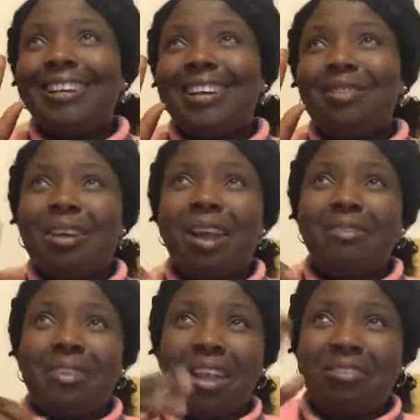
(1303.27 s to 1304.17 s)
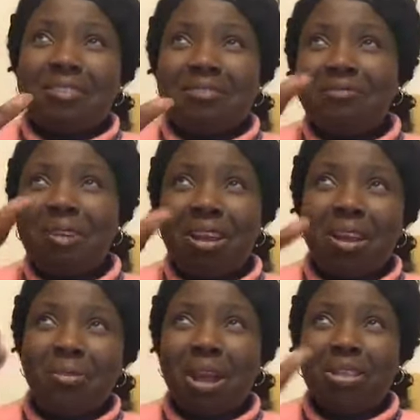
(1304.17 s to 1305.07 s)
And we have like 1
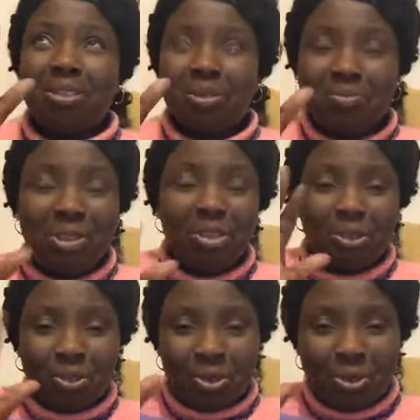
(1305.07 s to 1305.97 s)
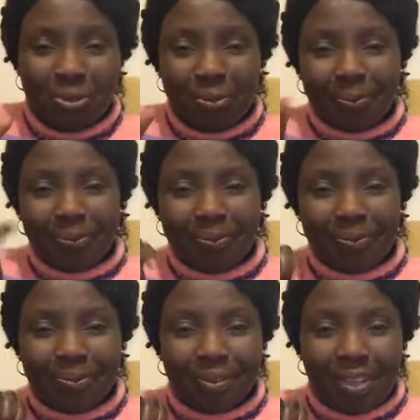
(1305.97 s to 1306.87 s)
hour, some minutes to go.
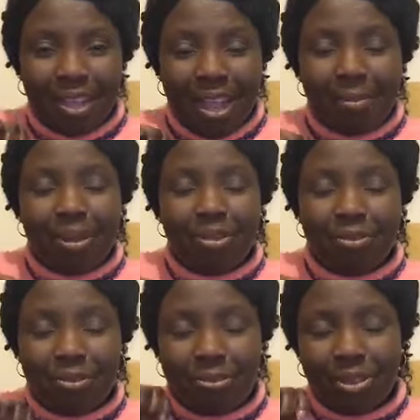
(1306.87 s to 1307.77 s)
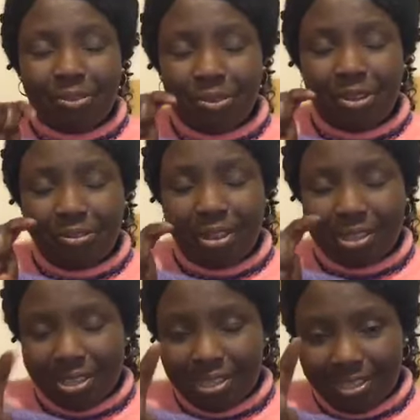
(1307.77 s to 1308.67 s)
How many of you faithfully
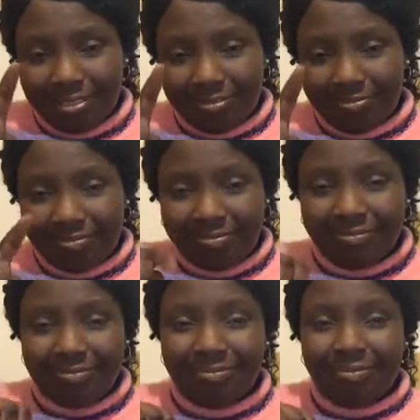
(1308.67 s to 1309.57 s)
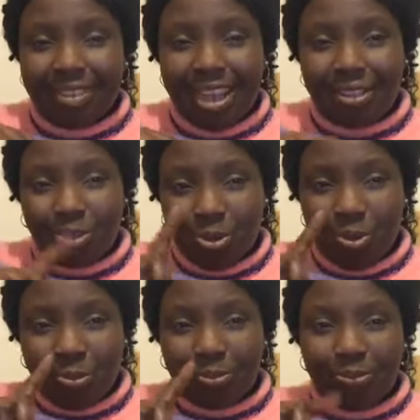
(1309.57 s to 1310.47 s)
fasted at all?